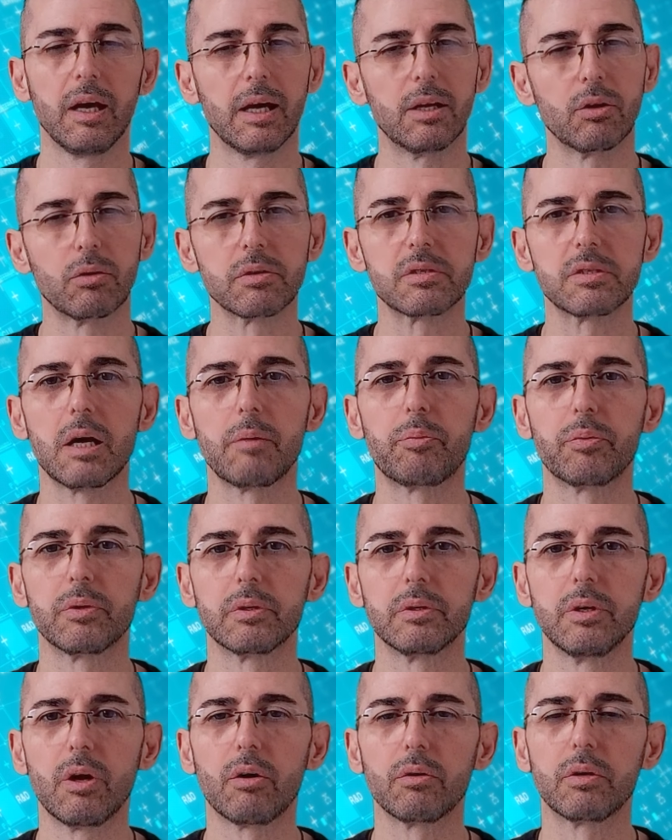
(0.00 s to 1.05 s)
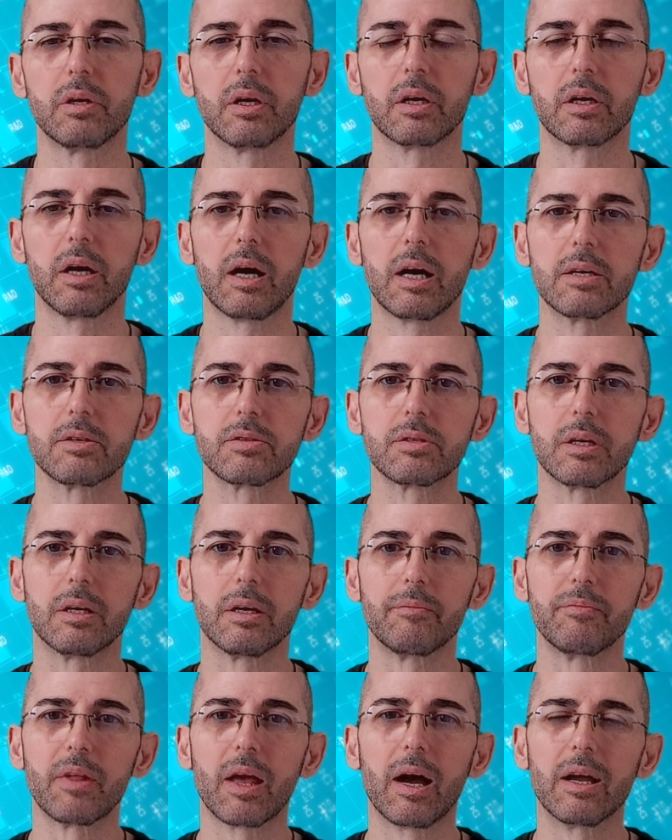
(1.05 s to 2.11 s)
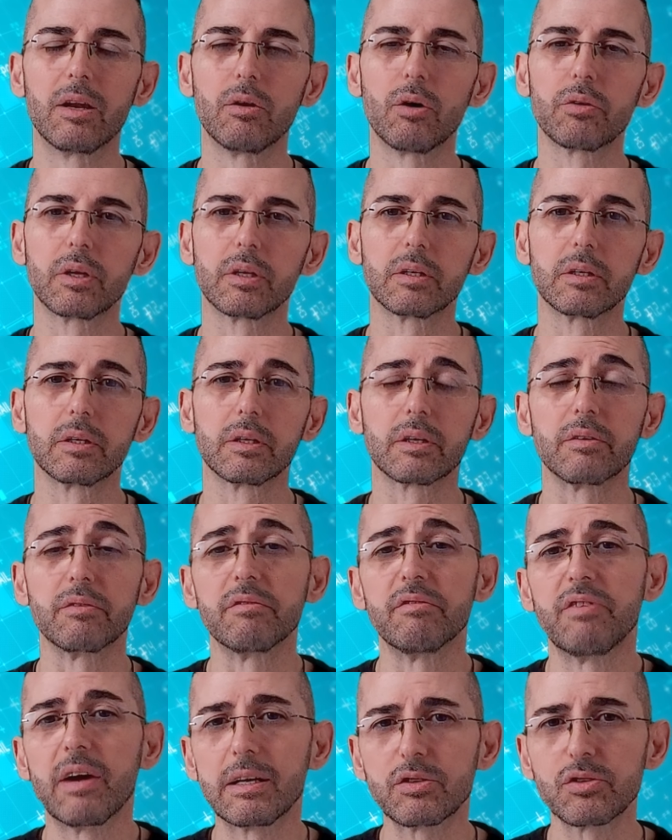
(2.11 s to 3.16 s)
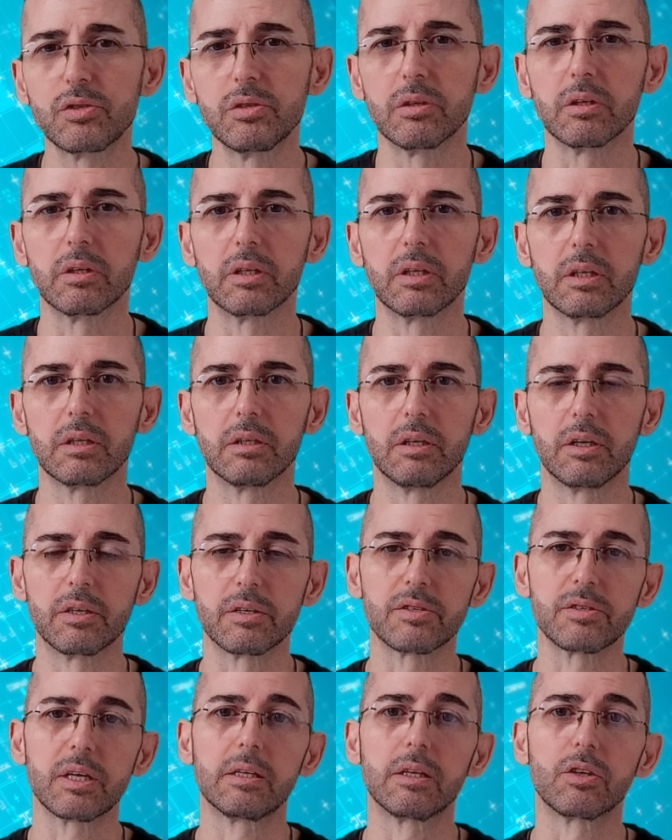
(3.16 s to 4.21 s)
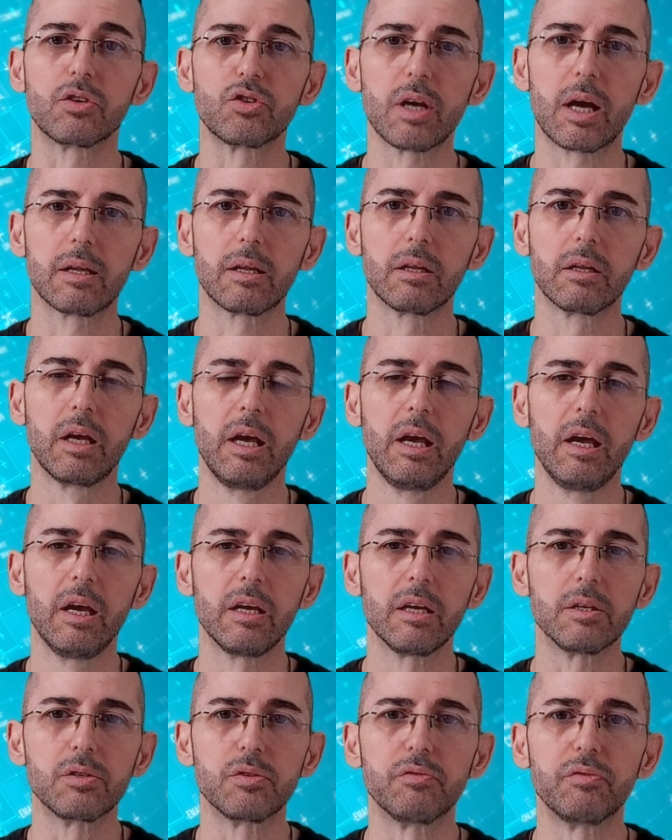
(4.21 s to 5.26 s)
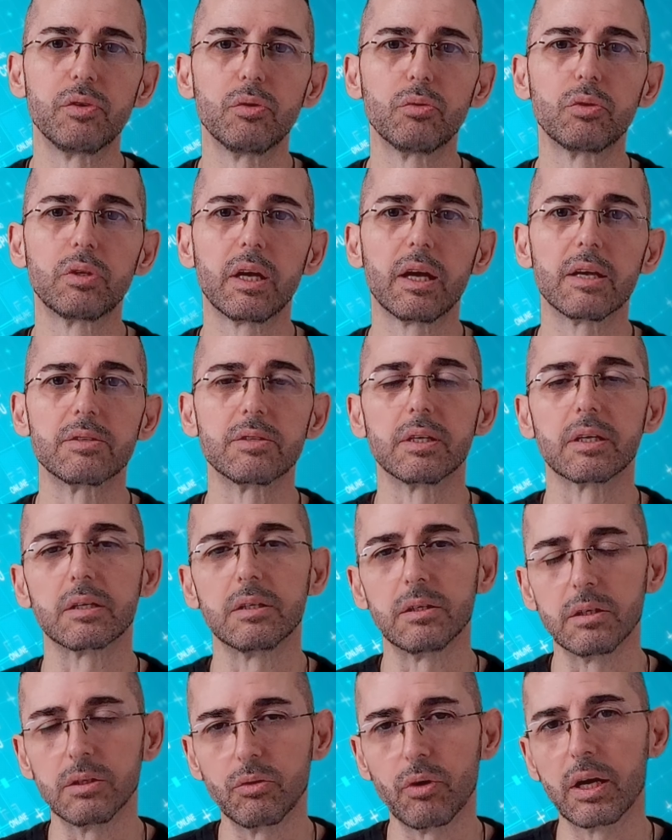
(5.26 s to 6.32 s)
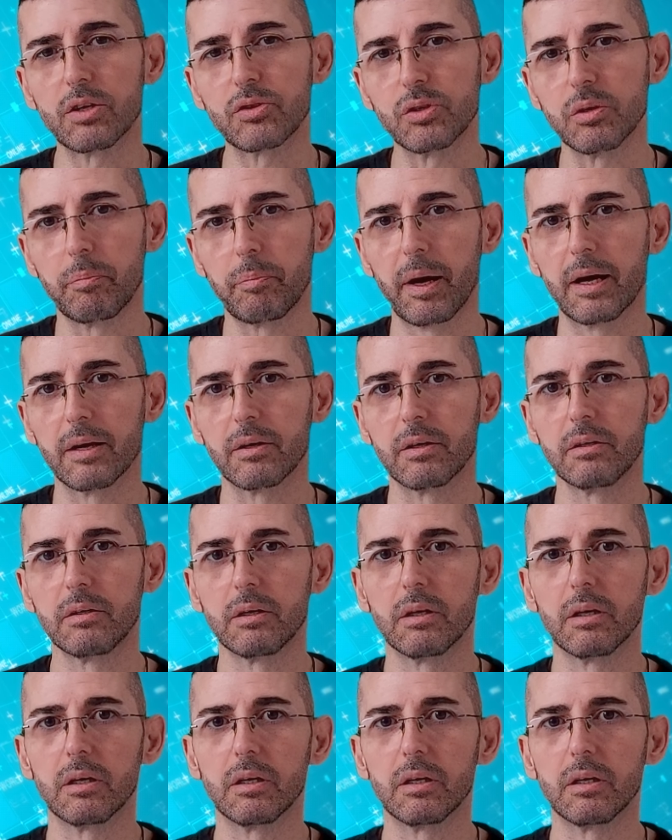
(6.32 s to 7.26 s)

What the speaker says: And on a separate note here, guys, I know that conventionally an ascending channel is viewed as a continuation pattern,